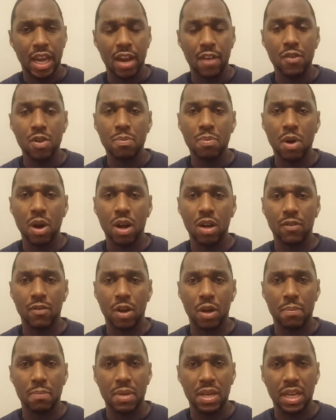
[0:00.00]
Every part of
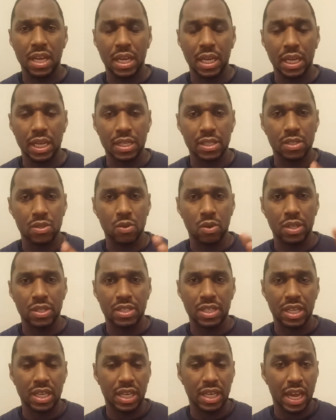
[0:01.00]
our being is going
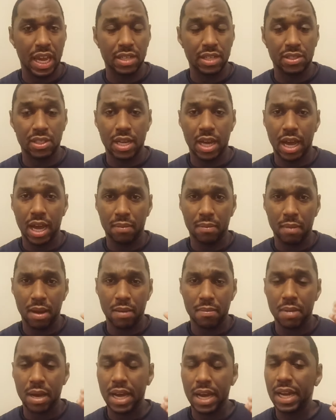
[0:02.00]
to engage God.
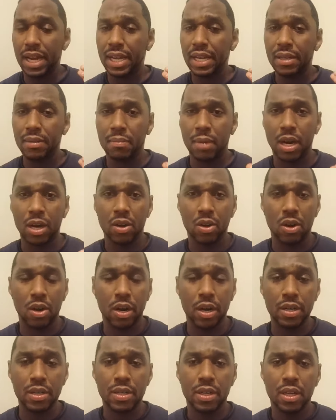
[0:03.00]
My mind, my
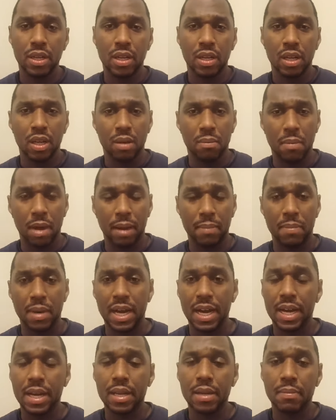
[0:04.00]
heart, my
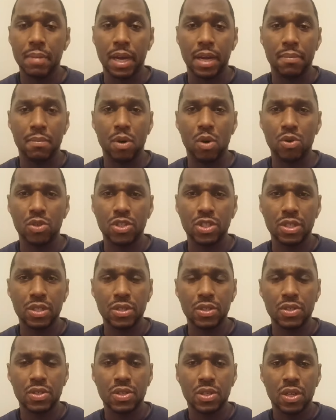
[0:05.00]
body, my
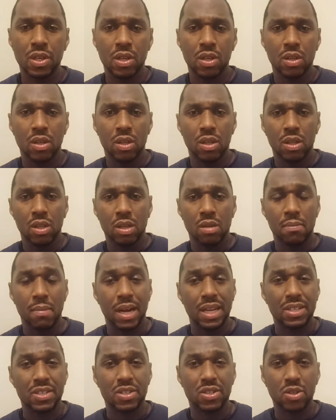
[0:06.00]
emotions,
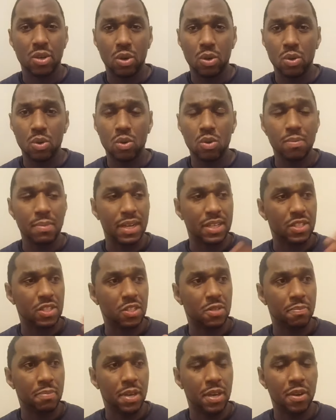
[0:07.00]
my soul, my
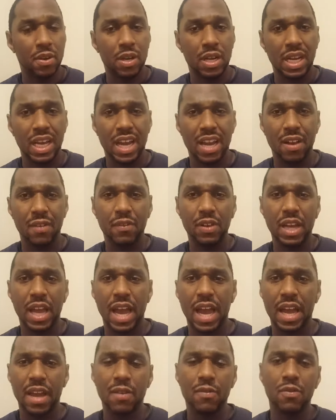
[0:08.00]
spirit,
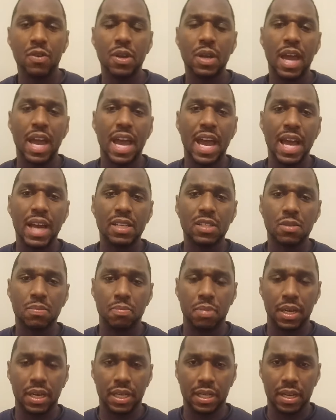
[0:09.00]
every
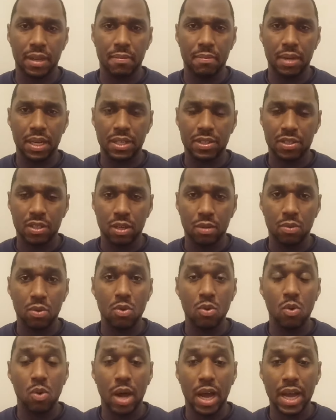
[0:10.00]
aspect that makes up
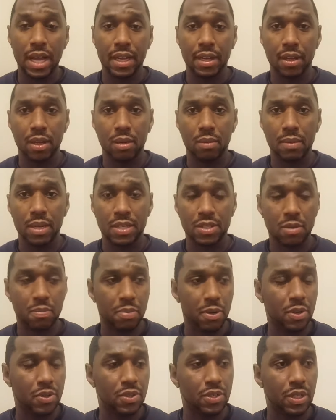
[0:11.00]
who I am as a
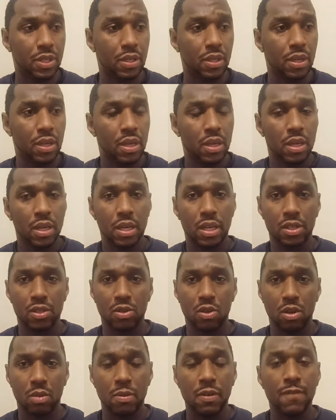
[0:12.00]
person is
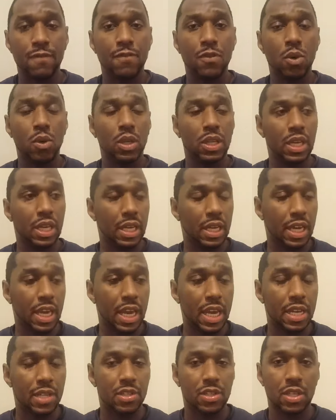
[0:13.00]
going to be fully
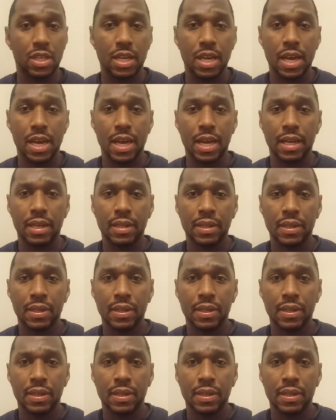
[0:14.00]
engaged to God.